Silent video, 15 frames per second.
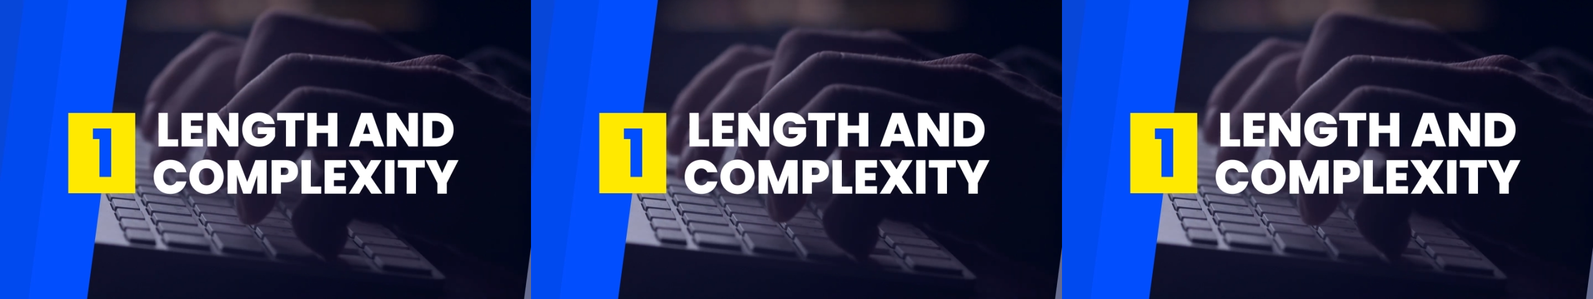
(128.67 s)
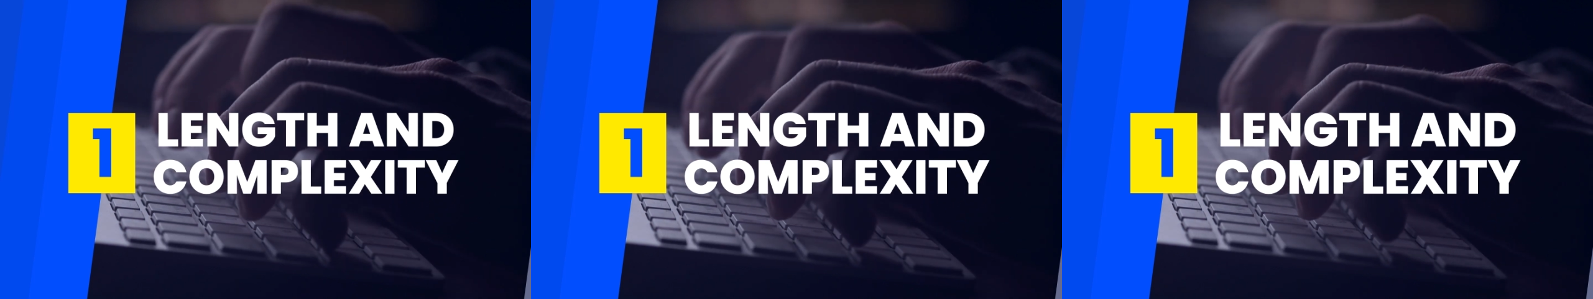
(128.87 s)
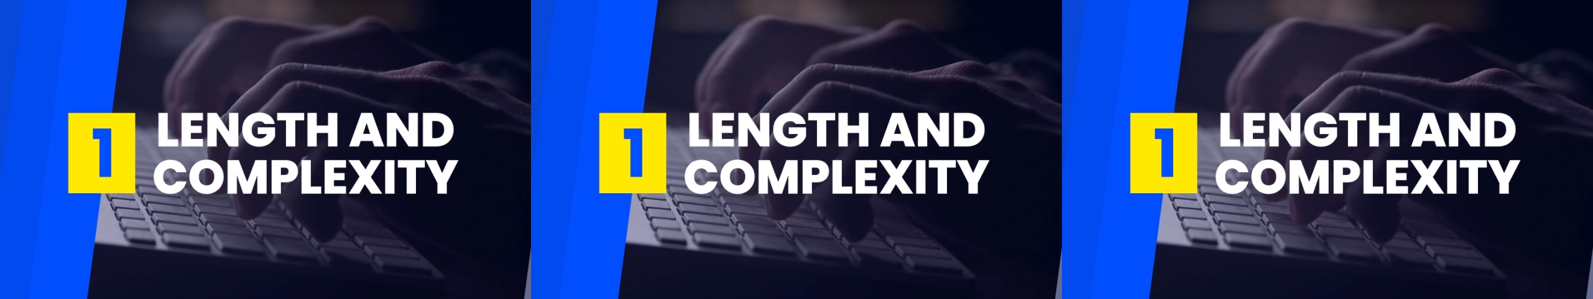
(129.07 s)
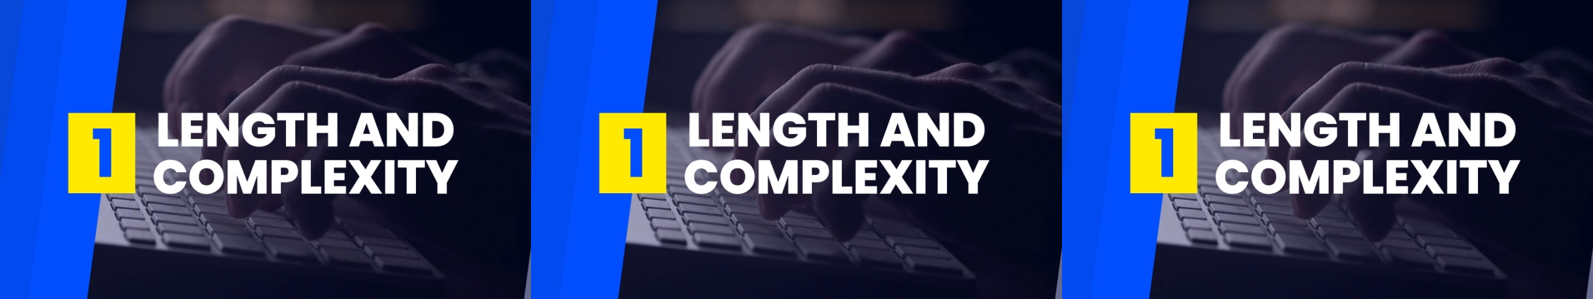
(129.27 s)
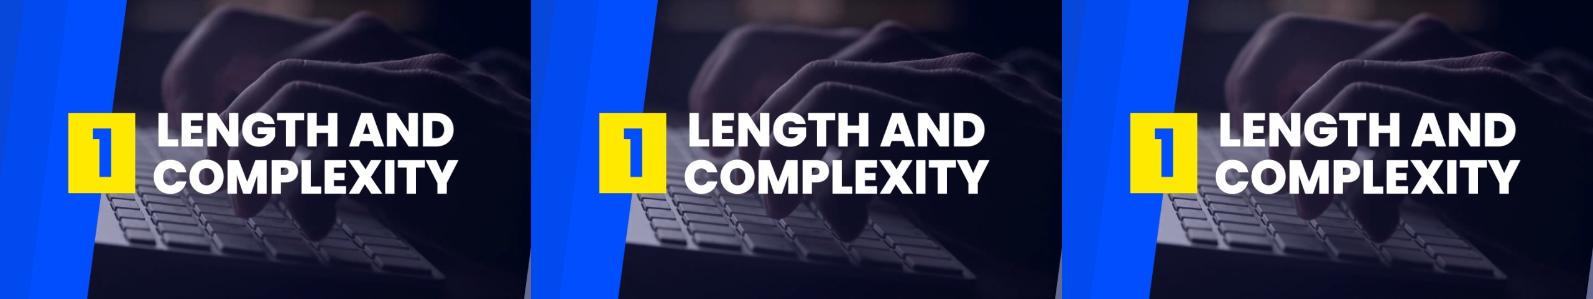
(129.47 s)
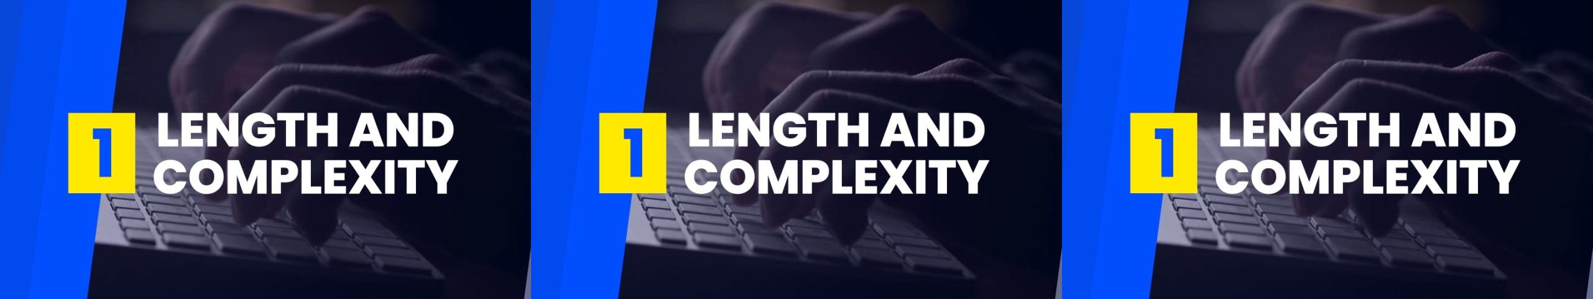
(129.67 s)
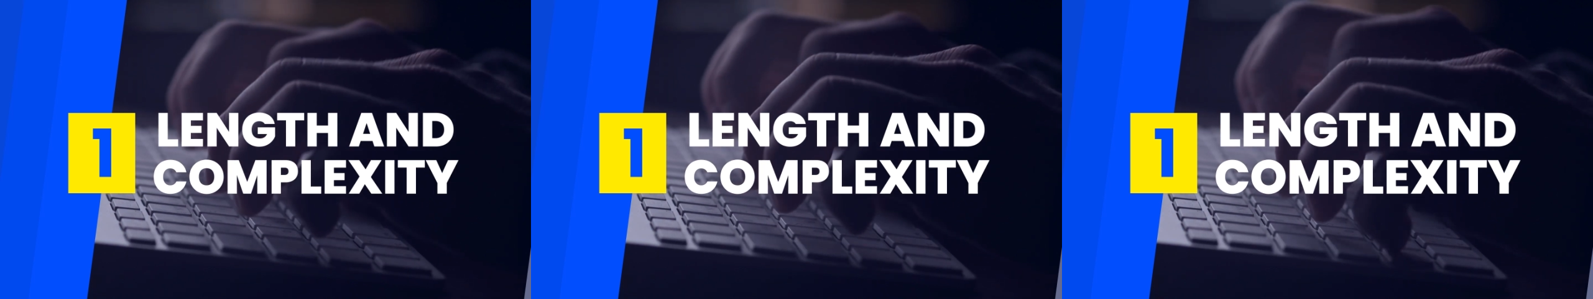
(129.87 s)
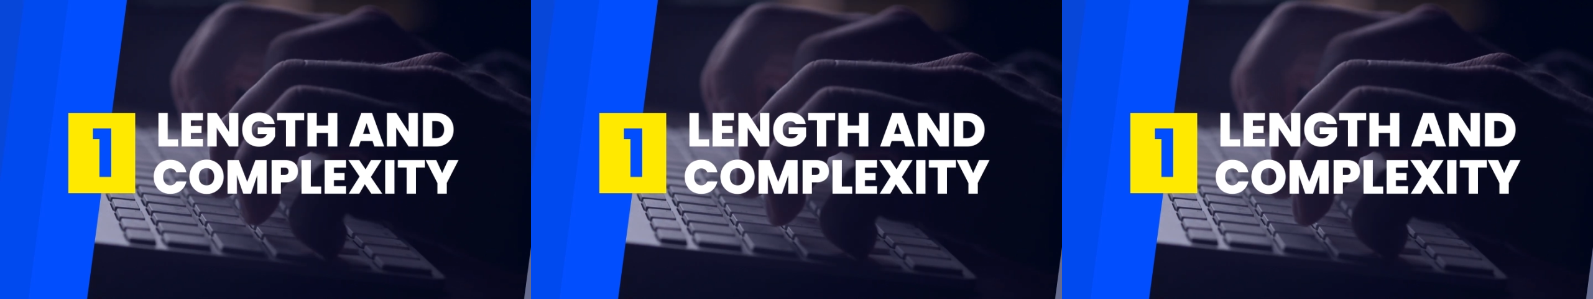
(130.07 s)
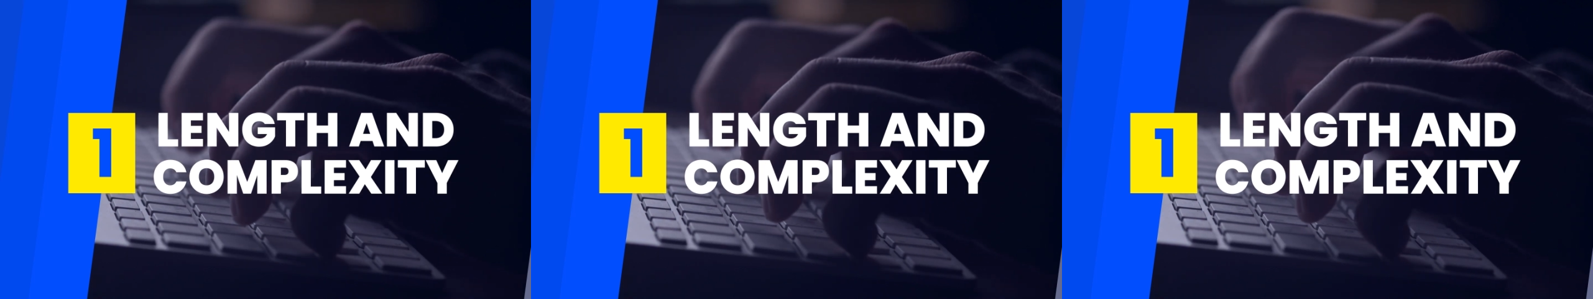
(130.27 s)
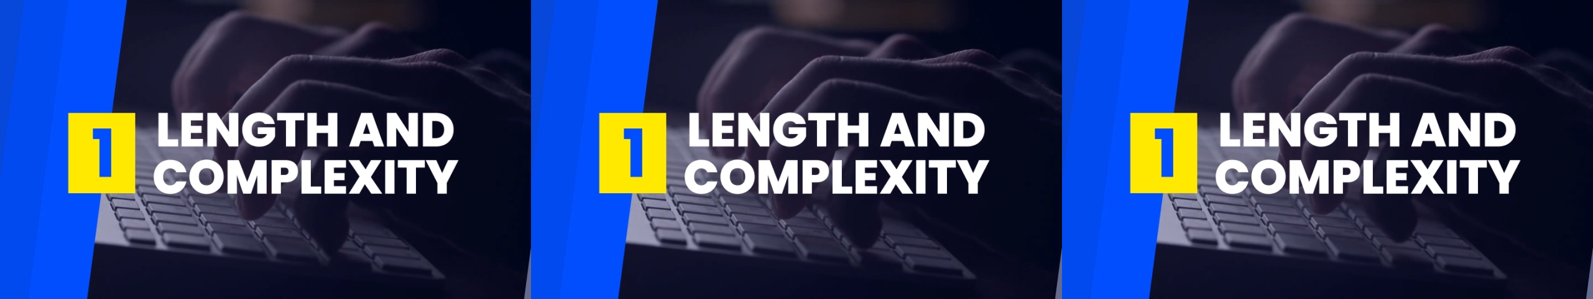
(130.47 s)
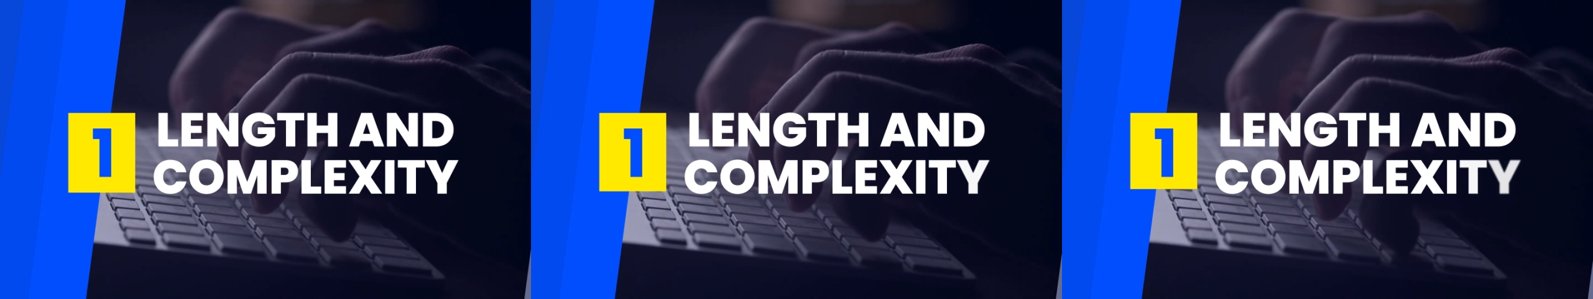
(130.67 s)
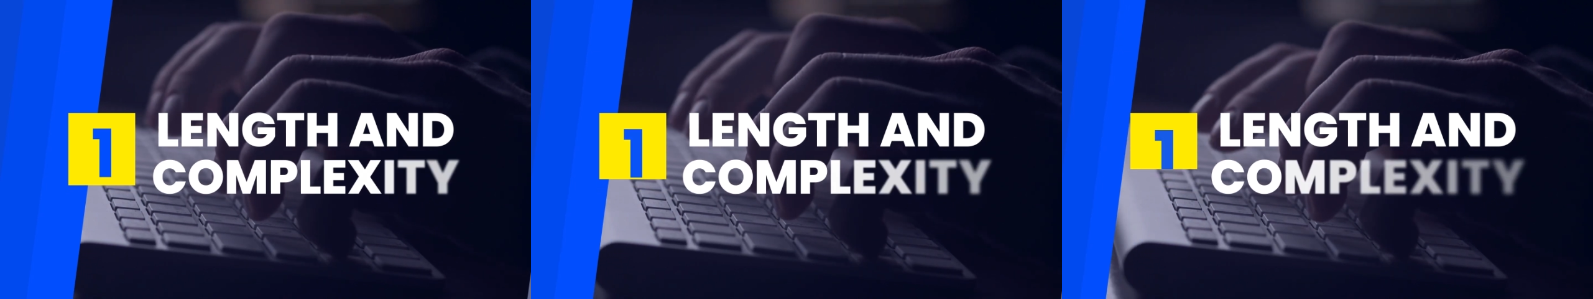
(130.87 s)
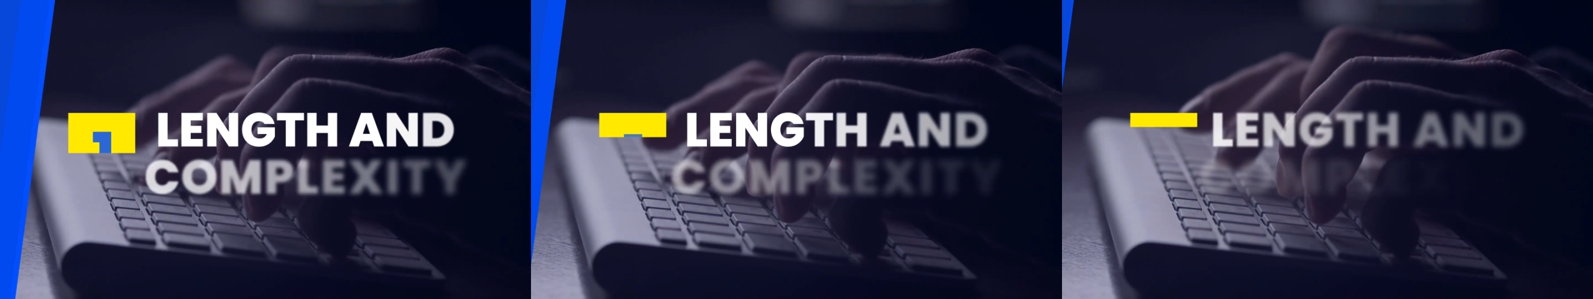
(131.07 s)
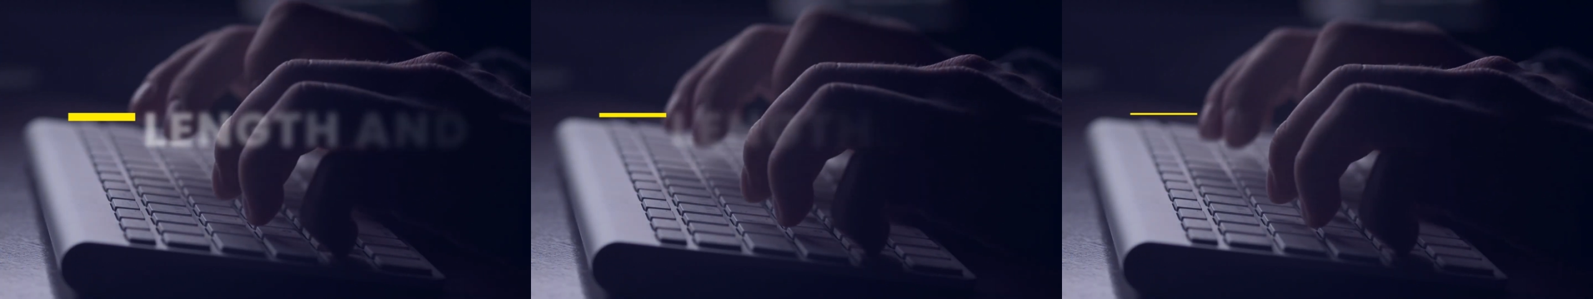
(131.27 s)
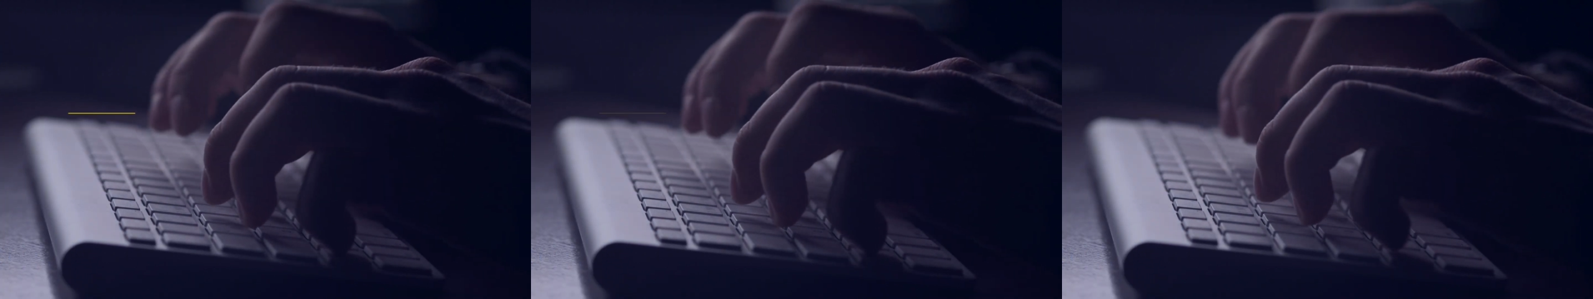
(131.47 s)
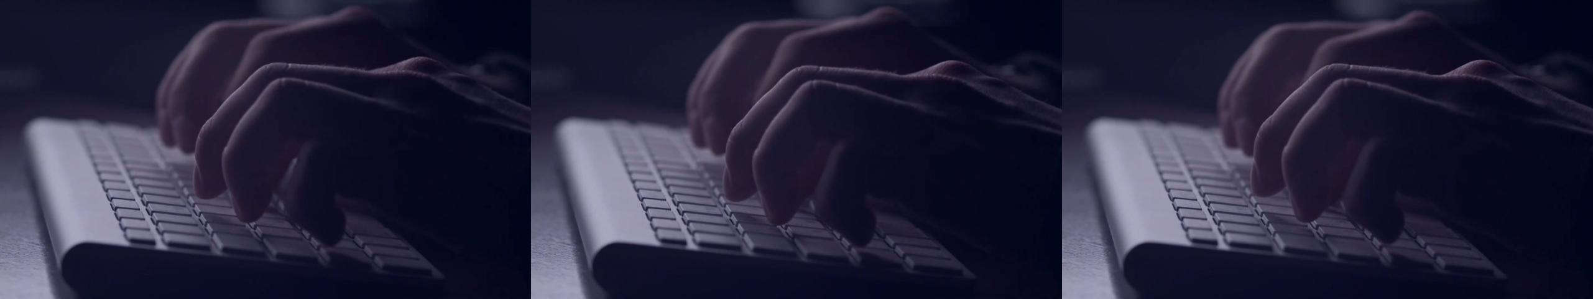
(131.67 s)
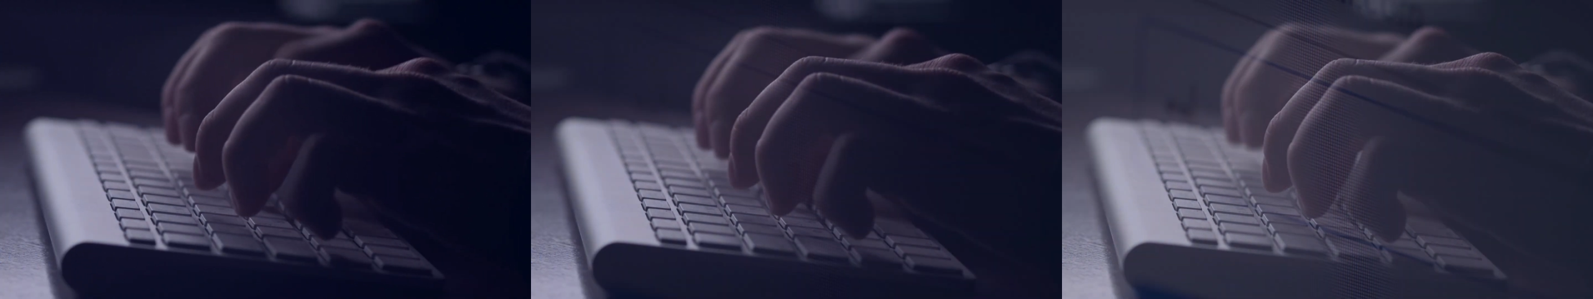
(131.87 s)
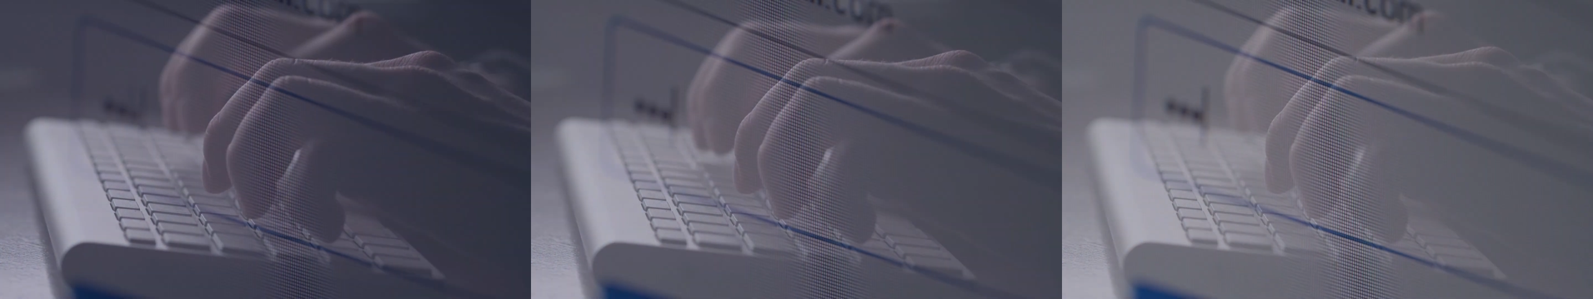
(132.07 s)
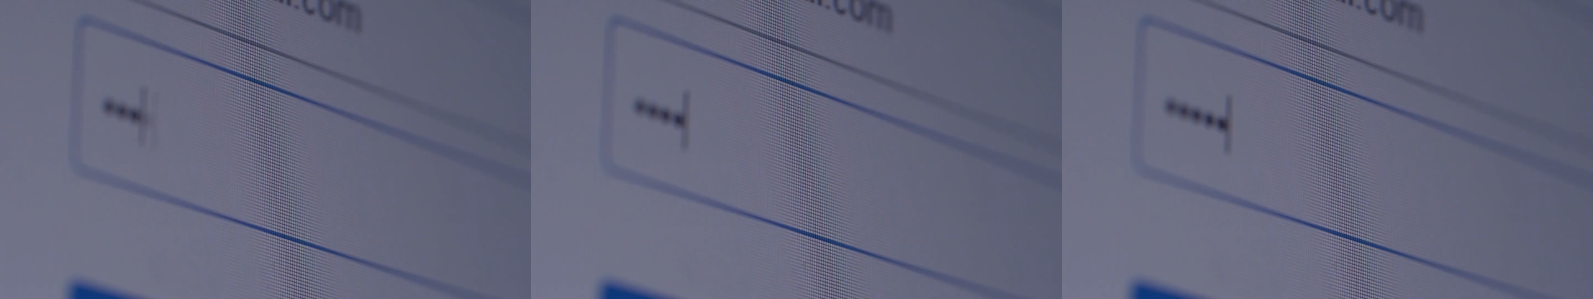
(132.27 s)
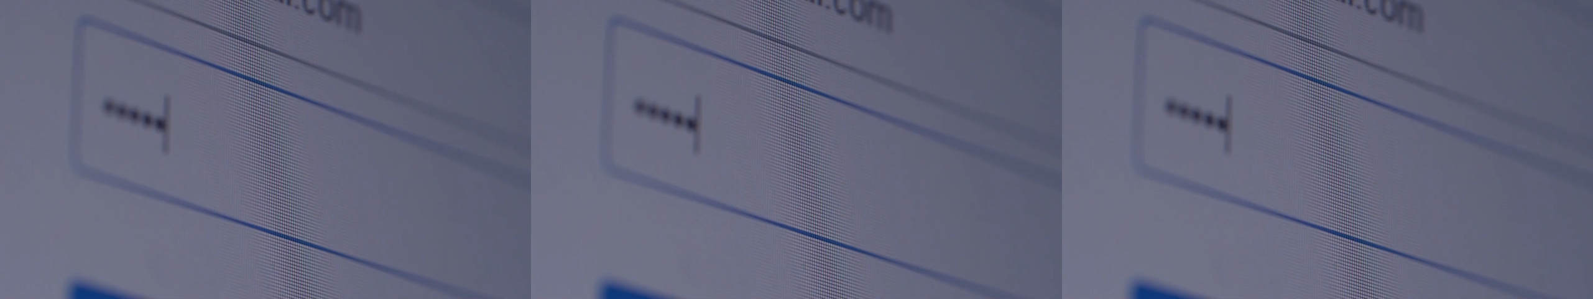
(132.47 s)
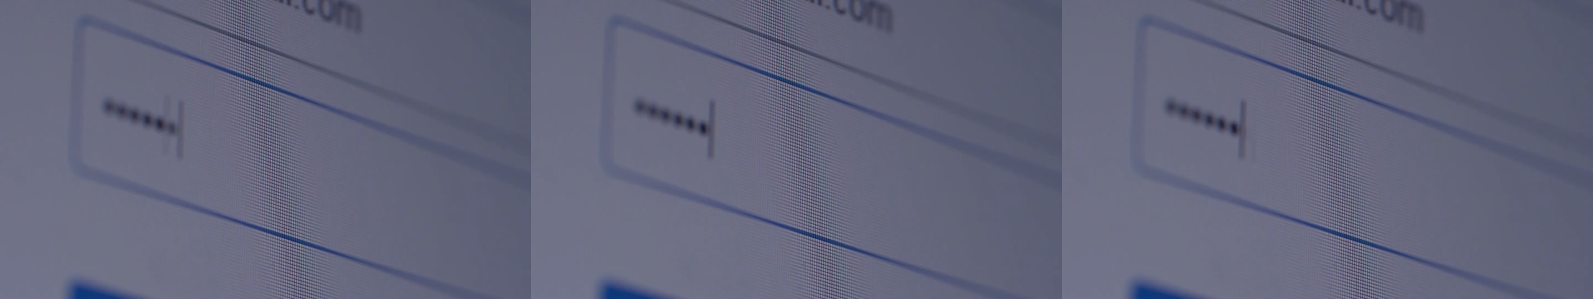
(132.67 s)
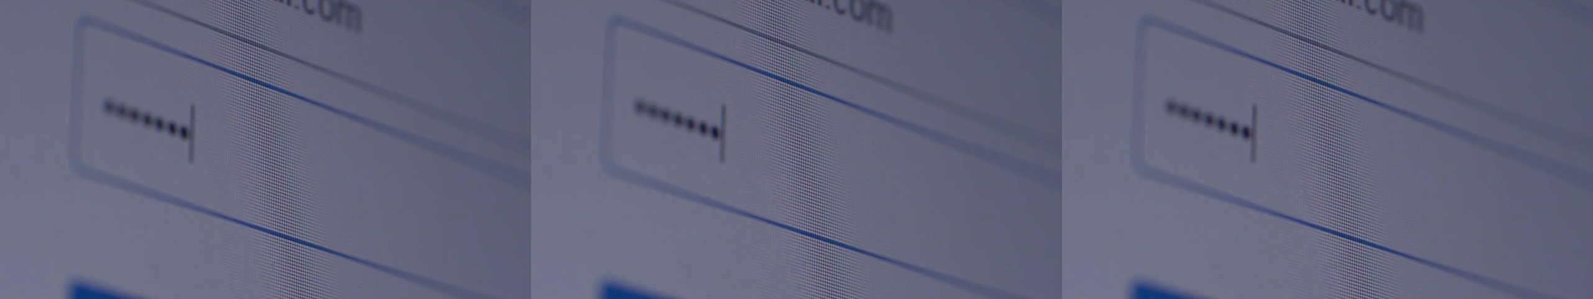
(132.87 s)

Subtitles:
[unreadable: no face in view]